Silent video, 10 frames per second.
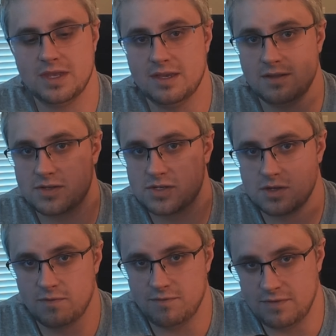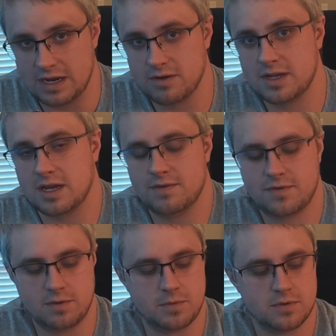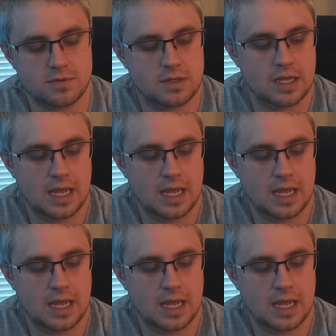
It's very comfortable,